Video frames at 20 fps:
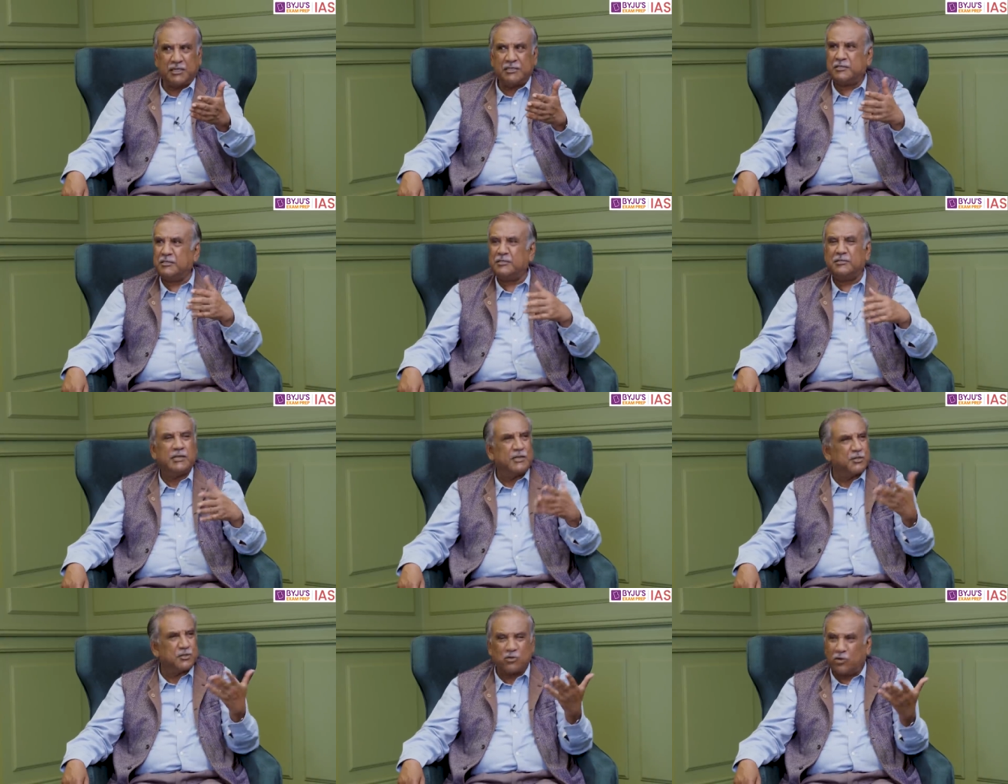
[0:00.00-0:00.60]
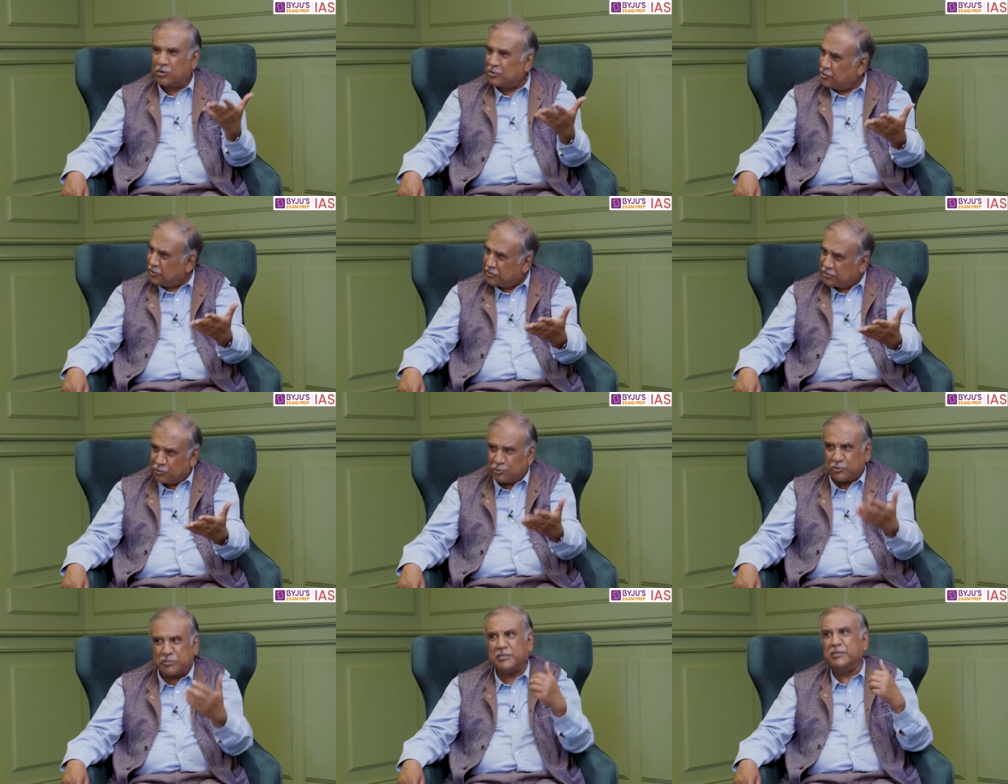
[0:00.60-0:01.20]
I think that's not a
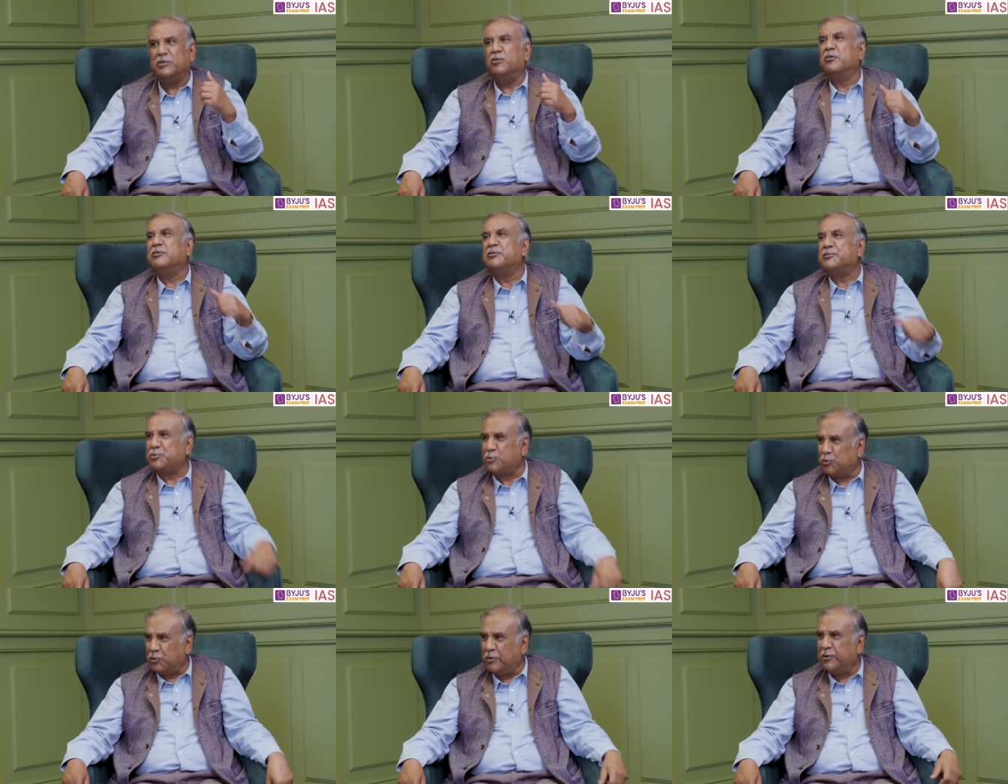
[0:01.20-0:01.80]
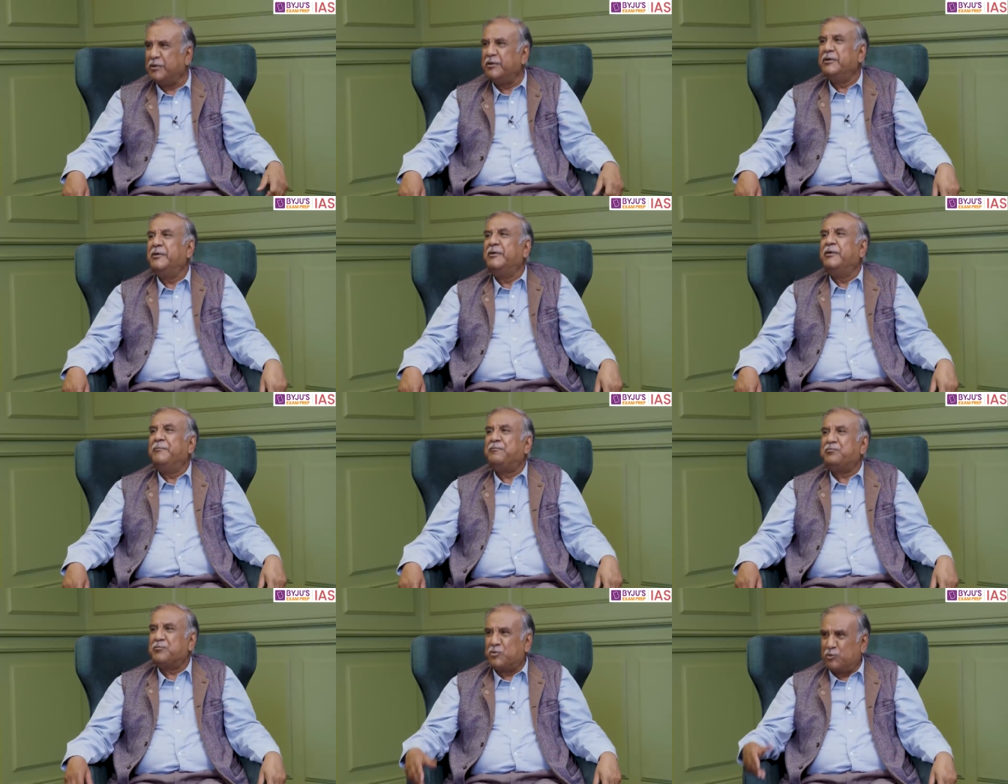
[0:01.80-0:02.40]
good thing also.
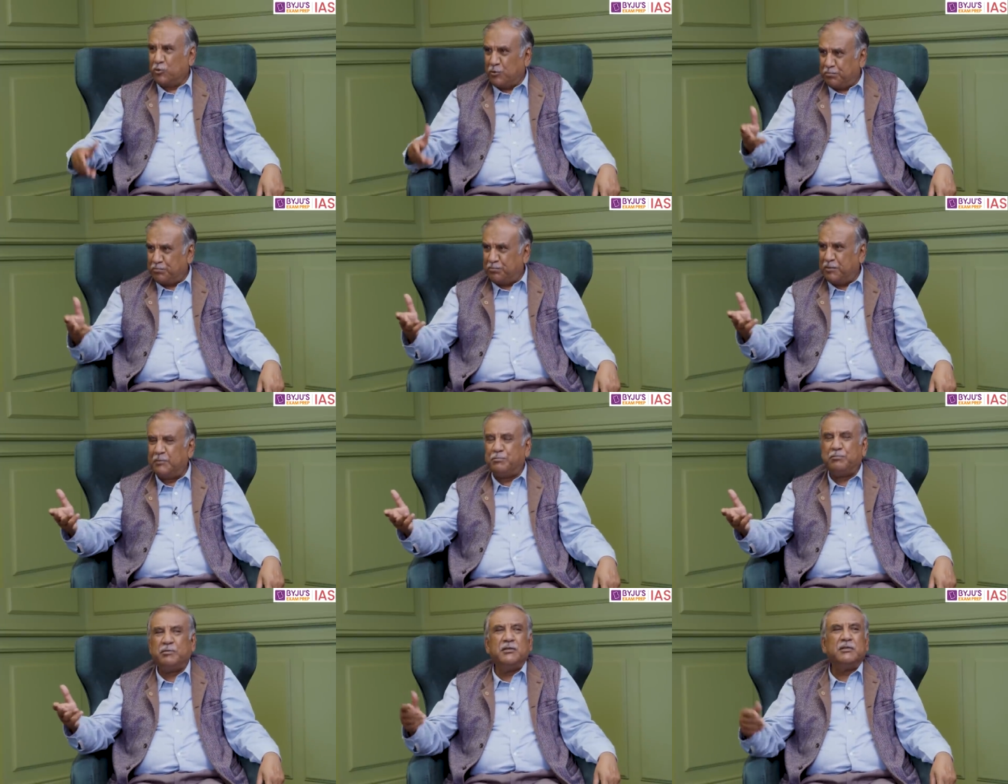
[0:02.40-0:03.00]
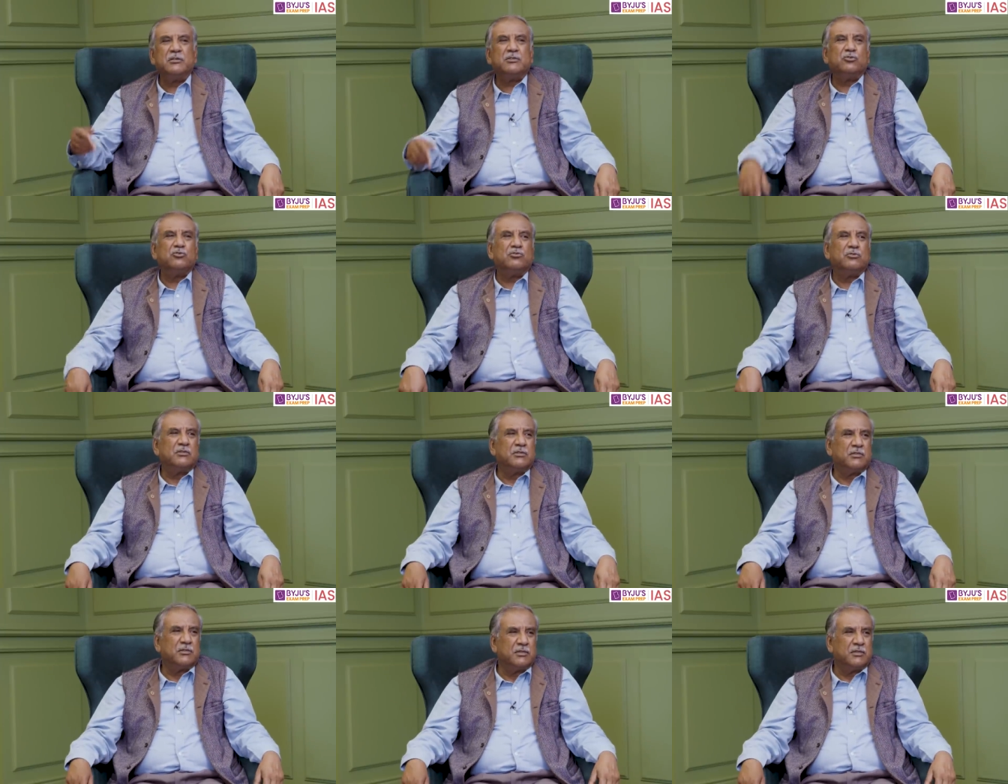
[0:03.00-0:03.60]
So people should